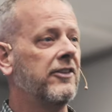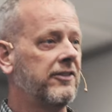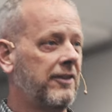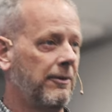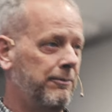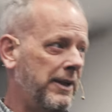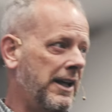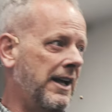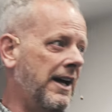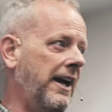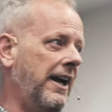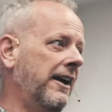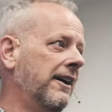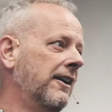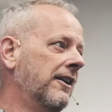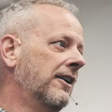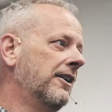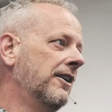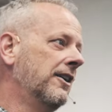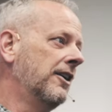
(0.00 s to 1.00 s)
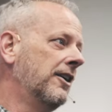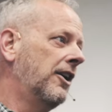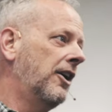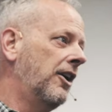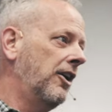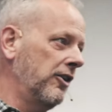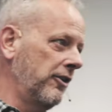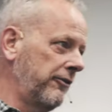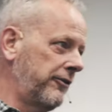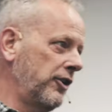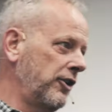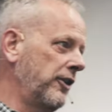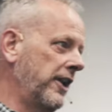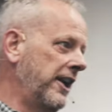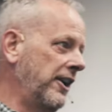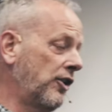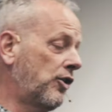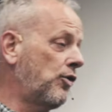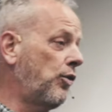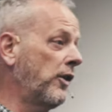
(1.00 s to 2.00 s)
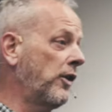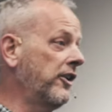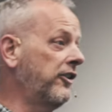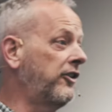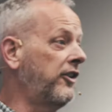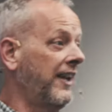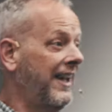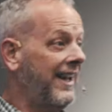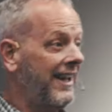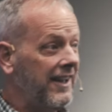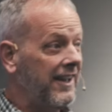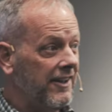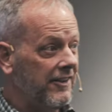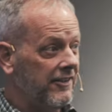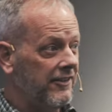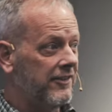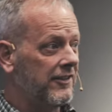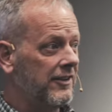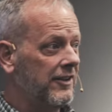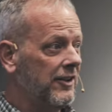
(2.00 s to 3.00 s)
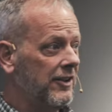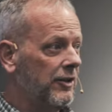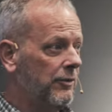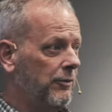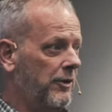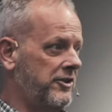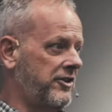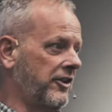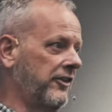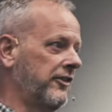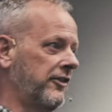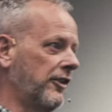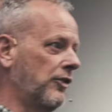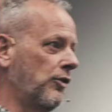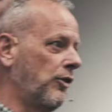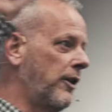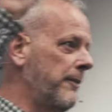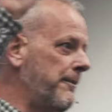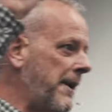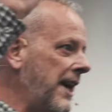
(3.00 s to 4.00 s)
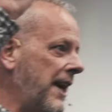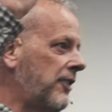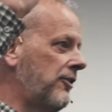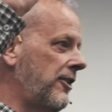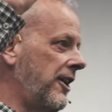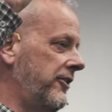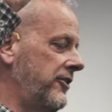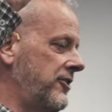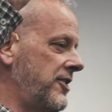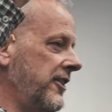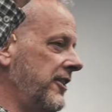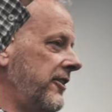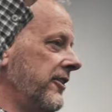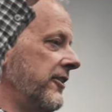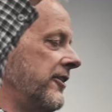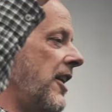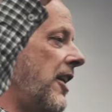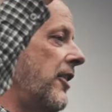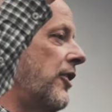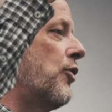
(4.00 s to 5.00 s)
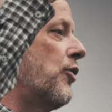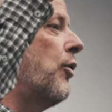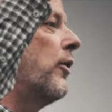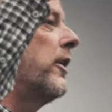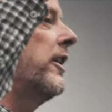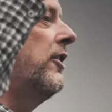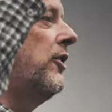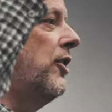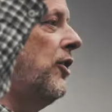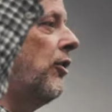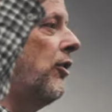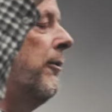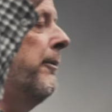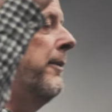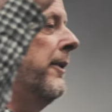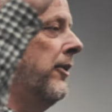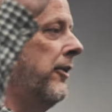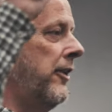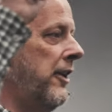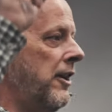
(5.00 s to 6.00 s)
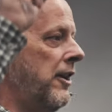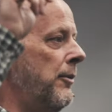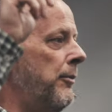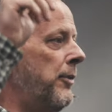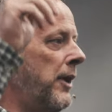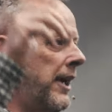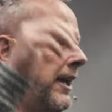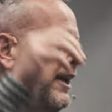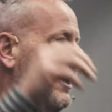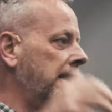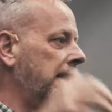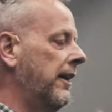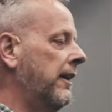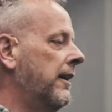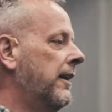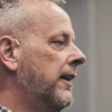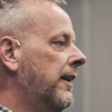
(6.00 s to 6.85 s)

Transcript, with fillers: supply all of your need according to his riches and glory by Christ Jesus, not according to your ability to bring it in.